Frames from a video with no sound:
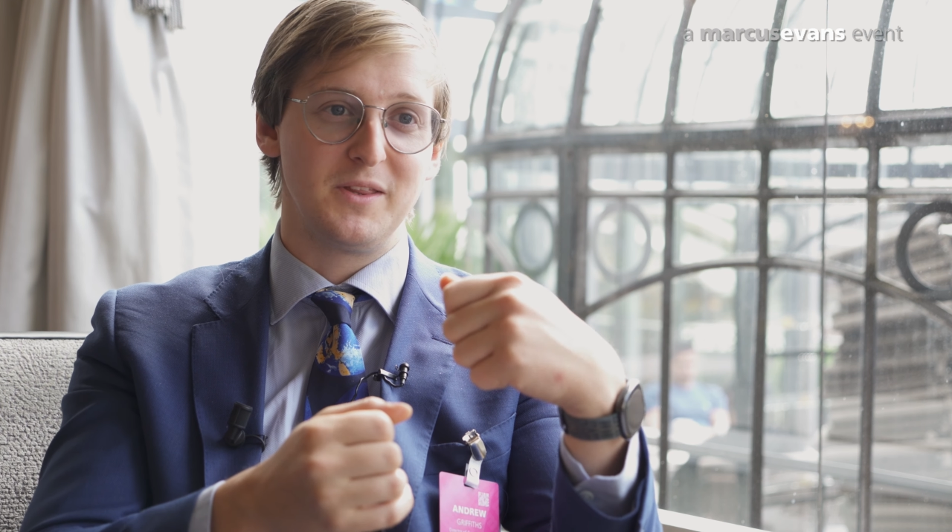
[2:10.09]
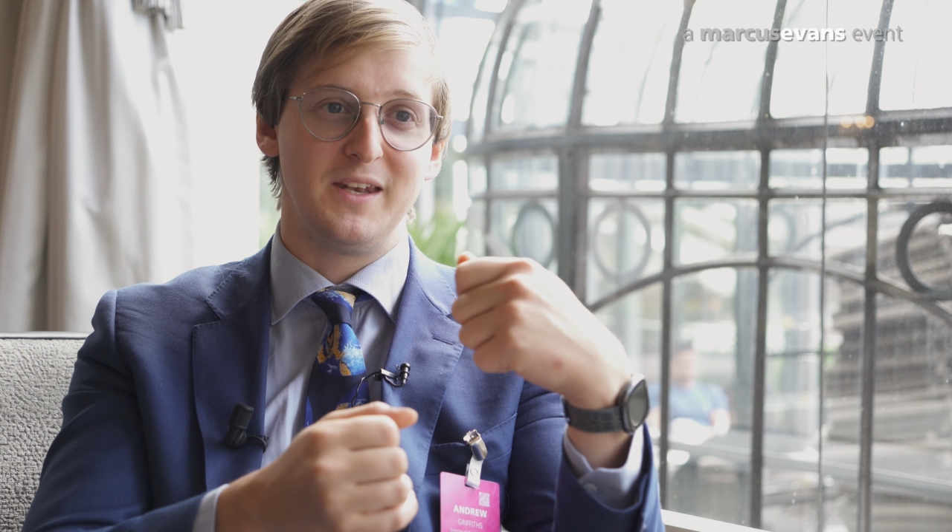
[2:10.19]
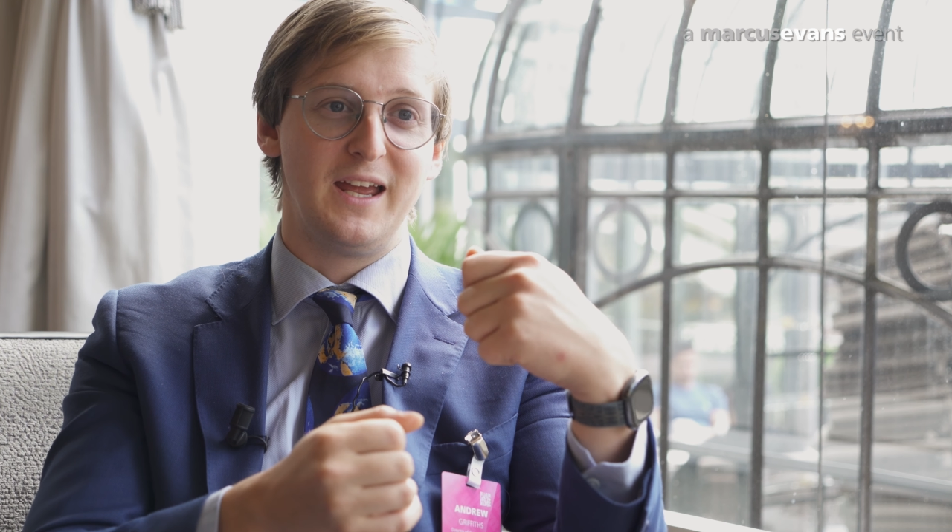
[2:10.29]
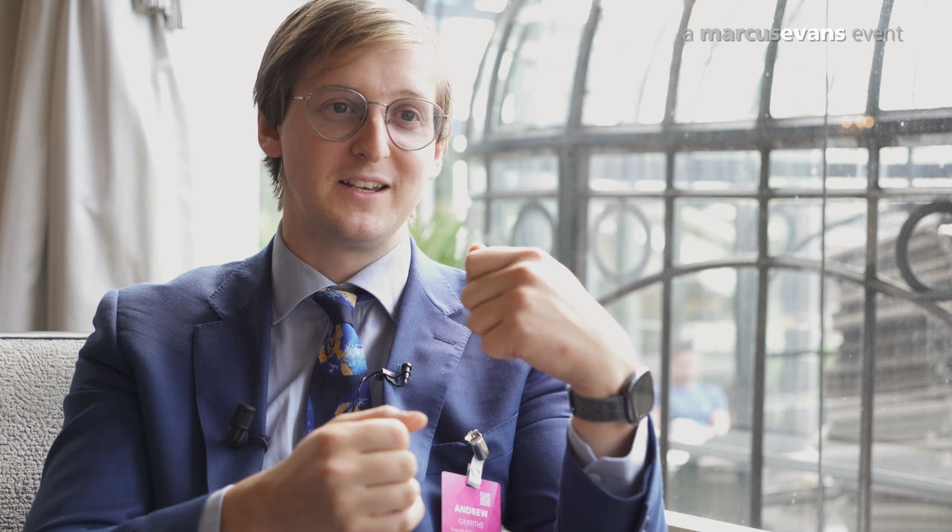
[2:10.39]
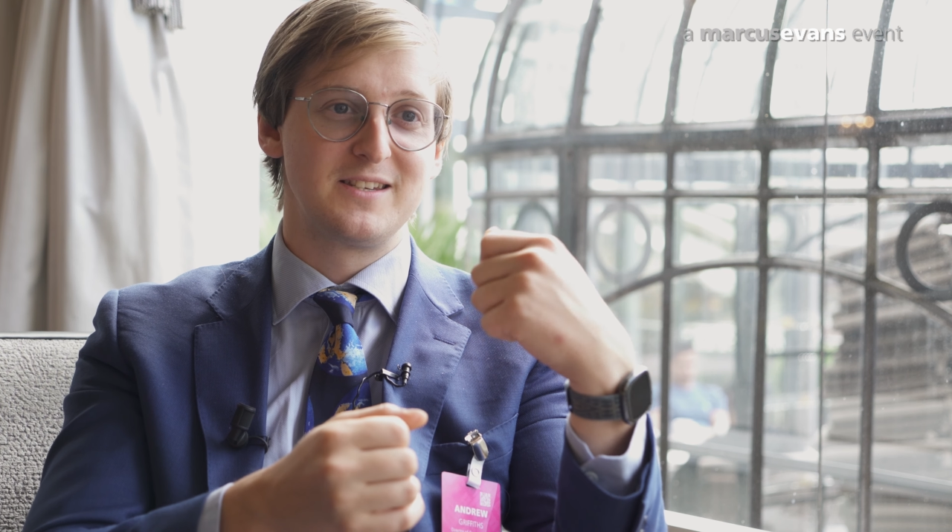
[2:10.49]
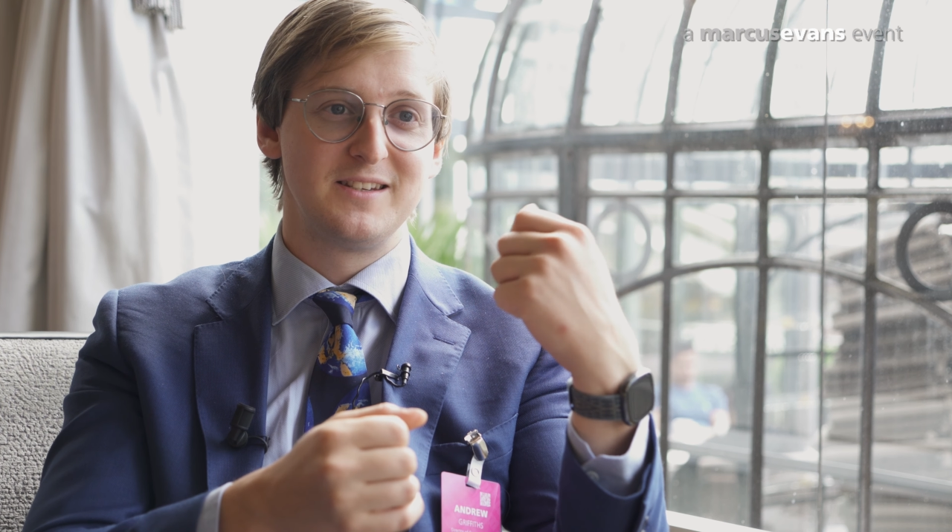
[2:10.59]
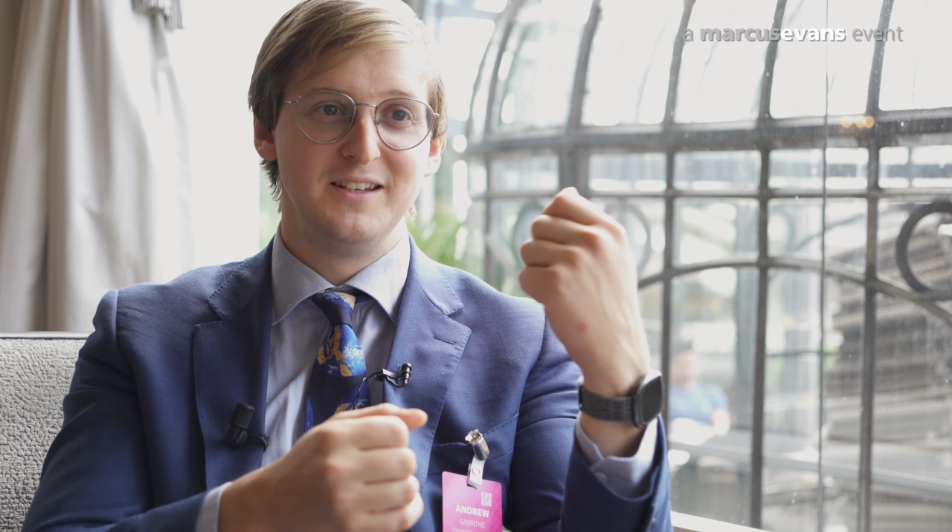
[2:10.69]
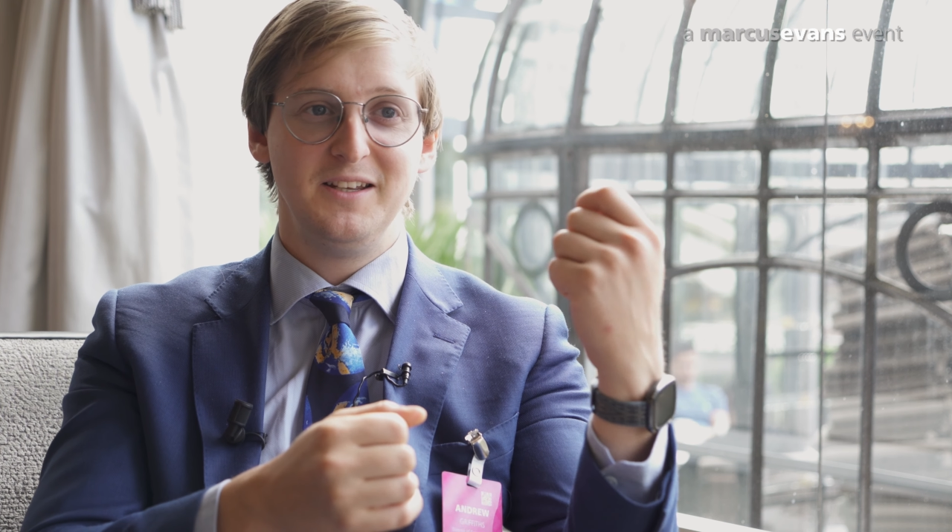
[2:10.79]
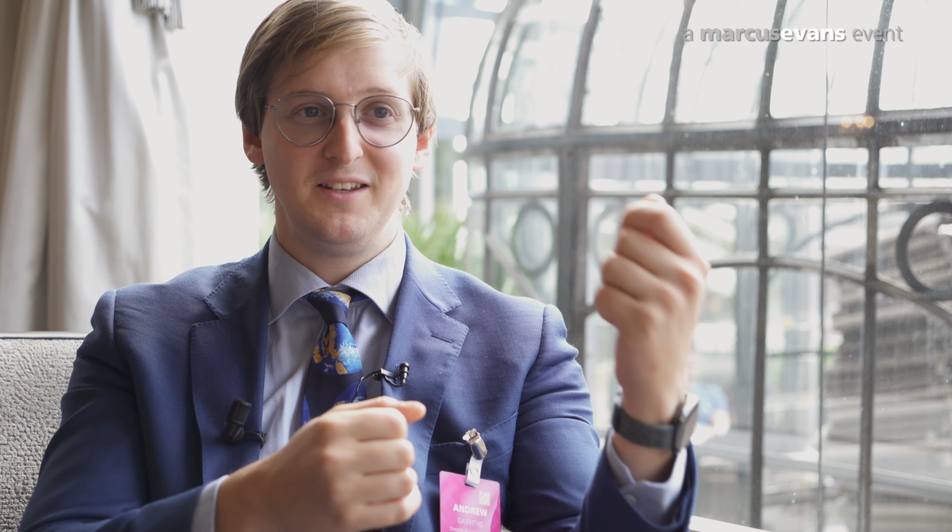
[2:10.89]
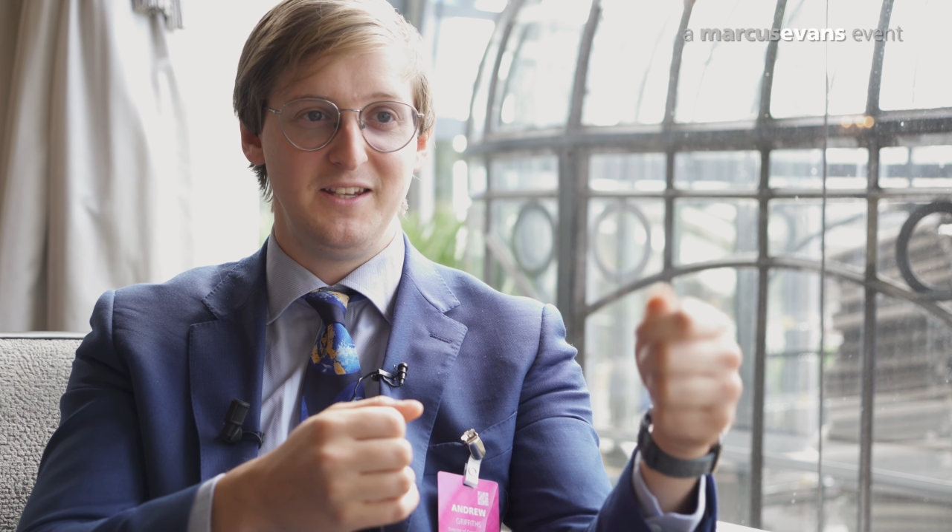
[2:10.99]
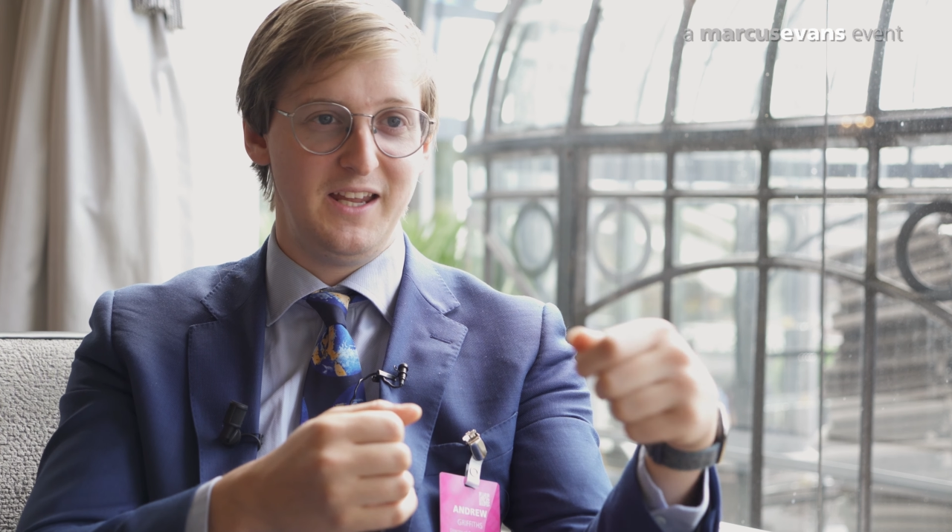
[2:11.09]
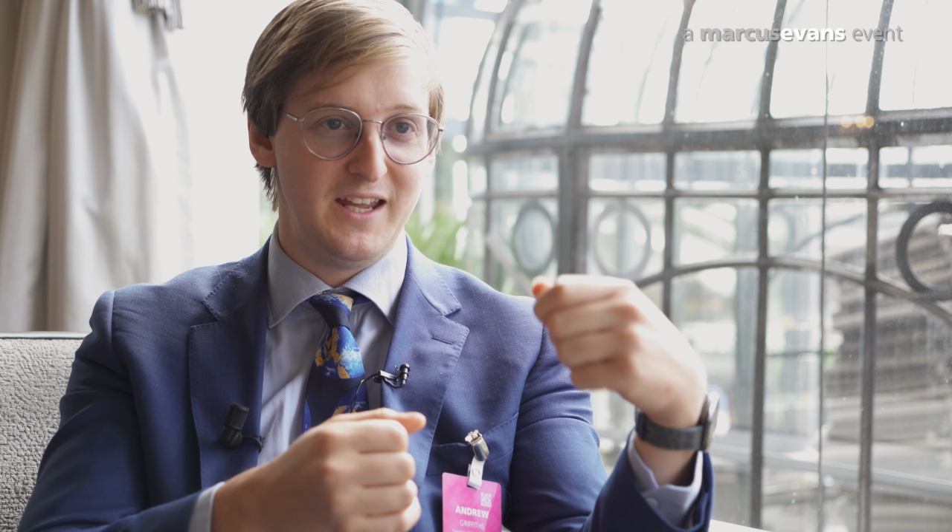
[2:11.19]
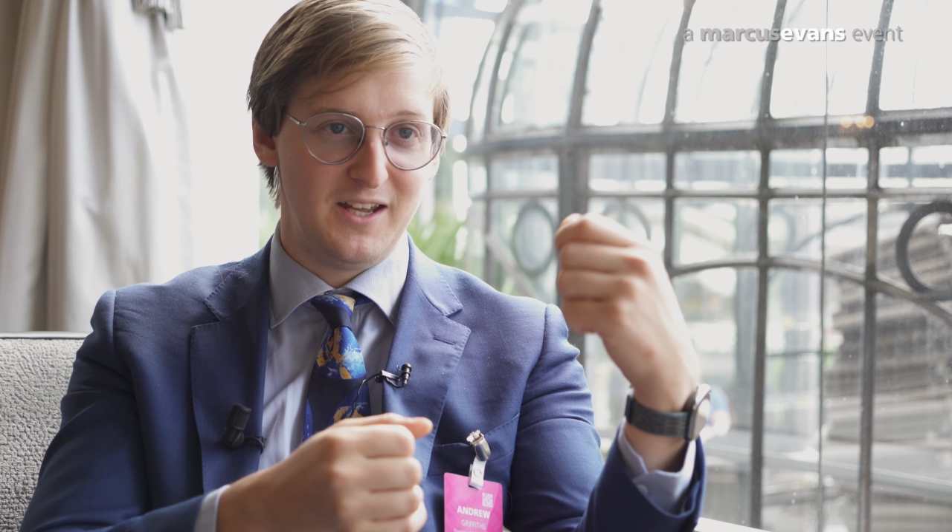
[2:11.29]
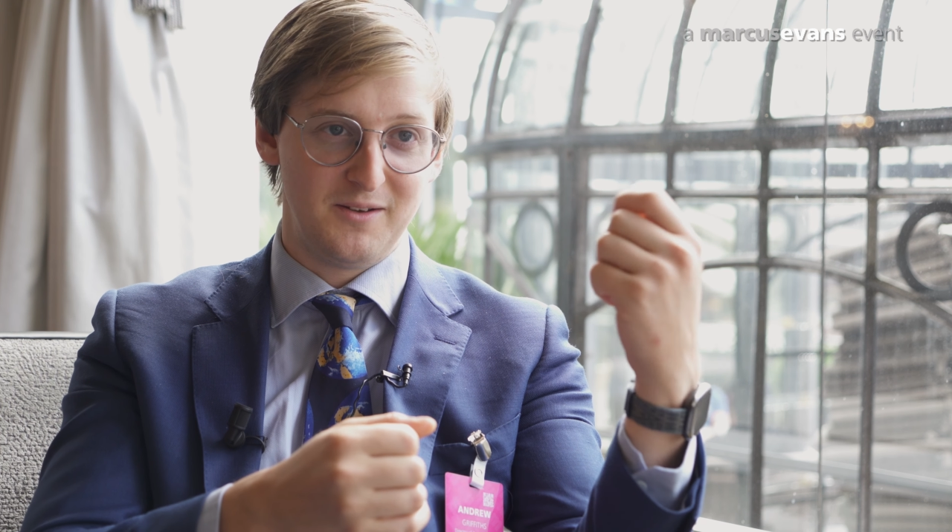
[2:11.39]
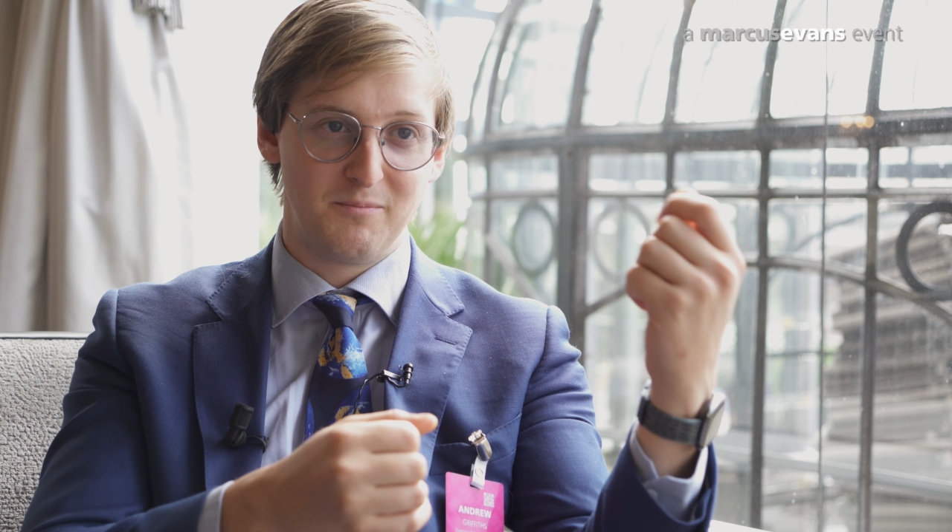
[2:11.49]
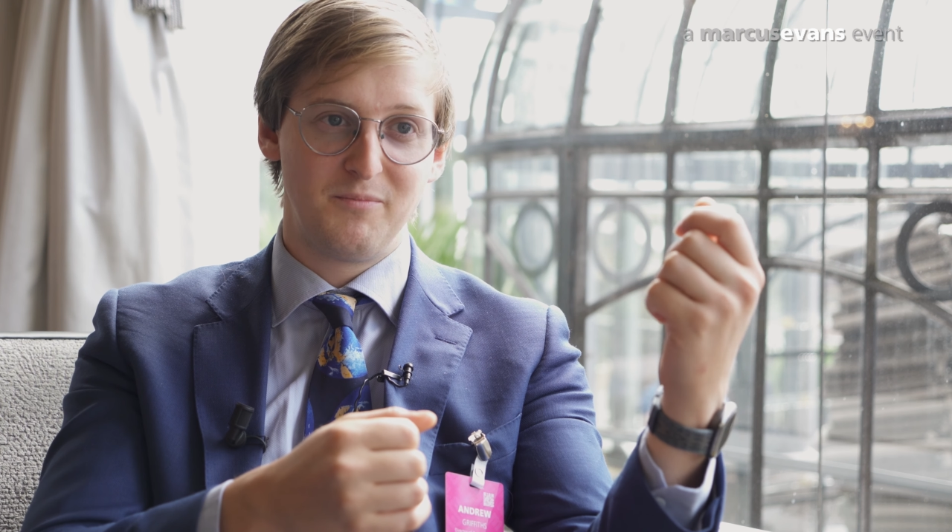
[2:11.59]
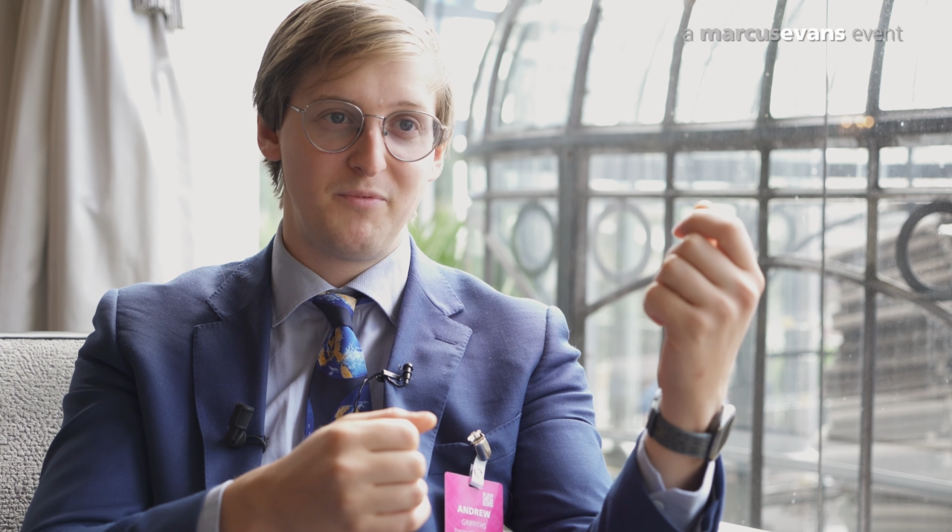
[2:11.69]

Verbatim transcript: but the next year,